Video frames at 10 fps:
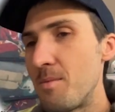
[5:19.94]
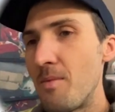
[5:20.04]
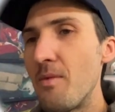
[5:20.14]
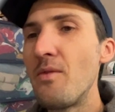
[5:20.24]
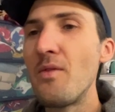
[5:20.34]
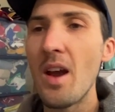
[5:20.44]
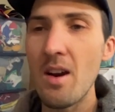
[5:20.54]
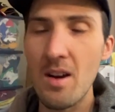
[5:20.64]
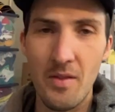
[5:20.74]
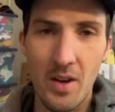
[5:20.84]

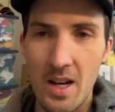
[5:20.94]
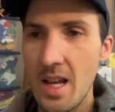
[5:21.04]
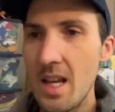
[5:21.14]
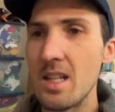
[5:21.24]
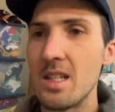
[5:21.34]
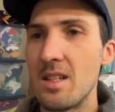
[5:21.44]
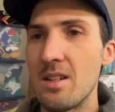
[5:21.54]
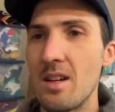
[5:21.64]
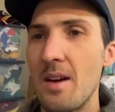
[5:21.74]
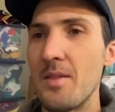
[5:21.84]
very, very 80s
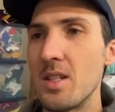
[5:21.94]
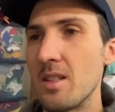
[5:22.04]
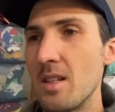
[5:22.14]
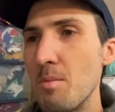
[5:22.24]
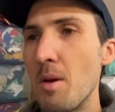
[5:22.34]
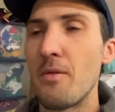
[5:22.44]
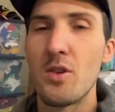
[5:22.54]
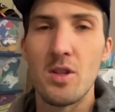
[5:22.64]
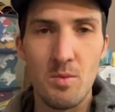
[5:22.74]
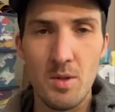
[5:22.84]
here, obviously, but
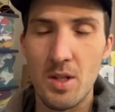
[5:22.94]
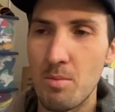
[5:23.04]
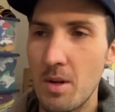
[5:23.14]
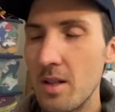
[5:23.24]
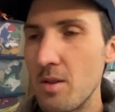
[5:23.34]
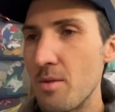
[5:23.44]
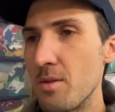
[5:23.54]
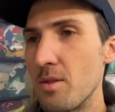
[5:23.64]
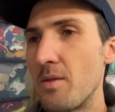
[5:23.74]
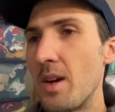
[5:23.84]
first we should probably go
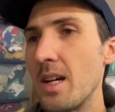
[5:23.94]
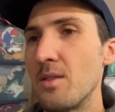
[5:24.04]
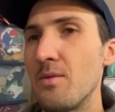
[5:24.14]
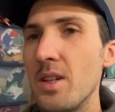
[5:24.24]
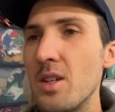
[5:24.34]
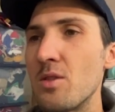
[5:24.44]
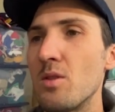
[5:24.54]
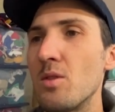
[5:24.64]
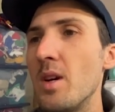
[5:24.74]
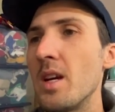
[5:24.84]
through the facts and figures
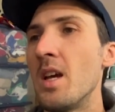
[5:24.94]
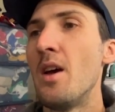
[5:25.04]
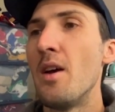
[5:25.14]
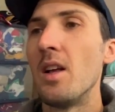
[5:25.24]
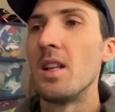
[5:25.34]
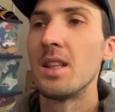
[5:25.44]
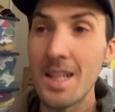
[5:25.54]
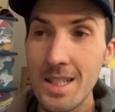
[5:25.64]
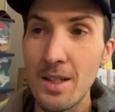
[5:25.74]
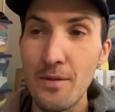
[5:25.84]
real quick.
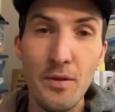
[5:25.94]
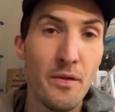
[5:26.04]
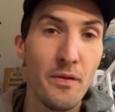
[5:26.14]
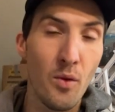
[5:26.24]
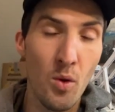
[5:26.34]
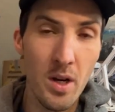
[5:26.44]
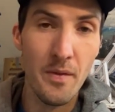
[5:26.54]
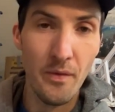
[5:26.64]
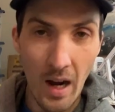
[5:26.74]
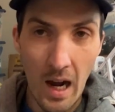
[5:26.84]
Listed for
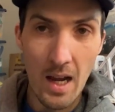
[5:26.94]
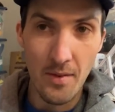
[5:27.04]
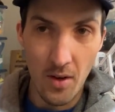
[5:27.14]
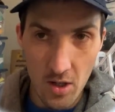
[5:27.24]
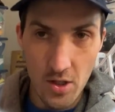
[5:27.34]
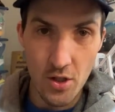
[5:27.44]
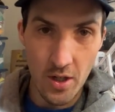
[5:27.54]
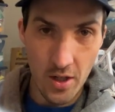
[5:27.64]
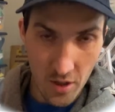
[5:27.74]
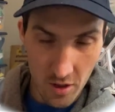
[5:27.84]

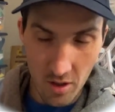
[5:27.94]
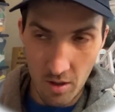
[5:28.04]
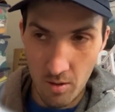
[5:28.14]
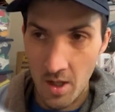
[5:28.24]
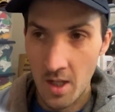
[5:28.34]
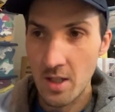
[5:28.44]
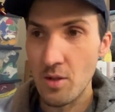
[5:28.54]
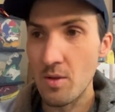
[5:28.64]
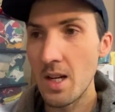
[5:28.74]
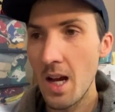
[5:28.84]
4,500 euro.
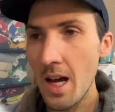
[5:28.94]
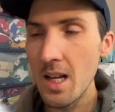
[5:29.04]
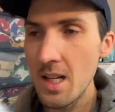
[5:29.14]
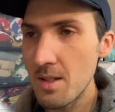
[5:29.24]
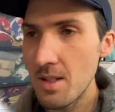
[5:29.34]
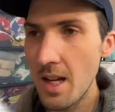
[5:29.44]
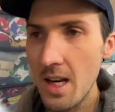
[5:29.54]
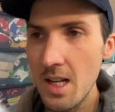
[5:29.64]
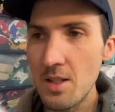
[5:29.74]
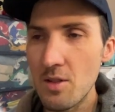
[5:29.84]
So not
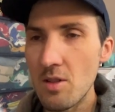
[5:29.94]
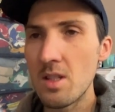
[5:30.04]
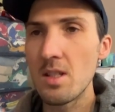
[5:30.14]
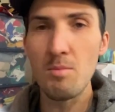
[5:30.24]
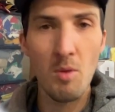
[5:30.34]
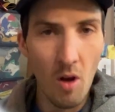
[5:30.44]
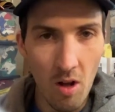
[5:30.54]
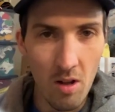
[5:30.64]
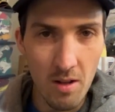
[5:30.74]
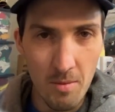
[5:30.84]
a small